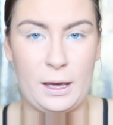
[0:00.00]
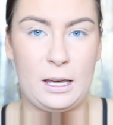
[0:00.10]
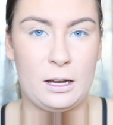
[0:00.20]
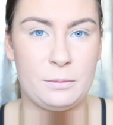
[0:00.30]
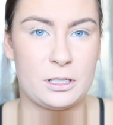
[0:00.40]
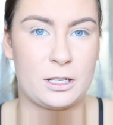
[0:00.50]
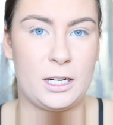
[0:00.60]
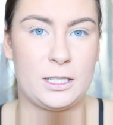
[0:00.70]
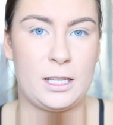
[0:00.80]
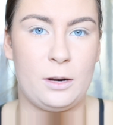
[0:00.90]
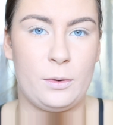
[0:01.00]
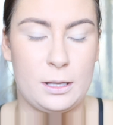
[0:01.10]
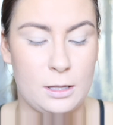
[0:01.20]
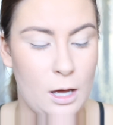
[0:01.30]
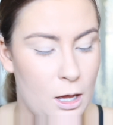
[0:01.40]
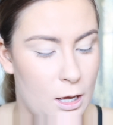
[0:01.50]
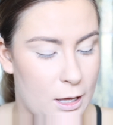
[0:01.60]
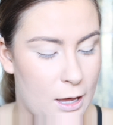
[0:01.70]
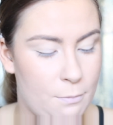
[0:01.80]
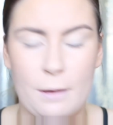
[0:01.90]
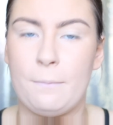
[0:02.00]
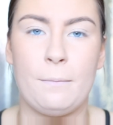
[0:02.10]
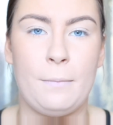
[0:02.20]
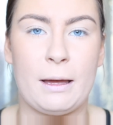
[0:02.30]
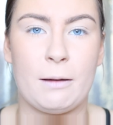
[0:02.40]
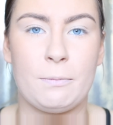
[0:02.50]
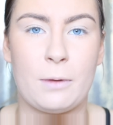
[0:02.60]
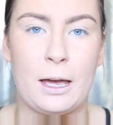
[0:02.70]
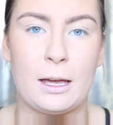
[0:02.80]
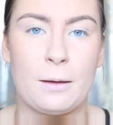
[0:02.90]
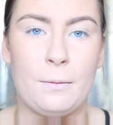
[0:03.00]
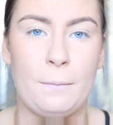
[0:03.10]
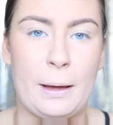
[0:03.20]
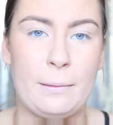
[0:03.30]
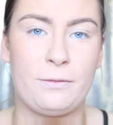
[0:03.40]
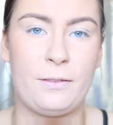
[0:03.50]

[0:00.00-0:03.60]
me, I'm just going to set it with, again, my Makeup Geek Baby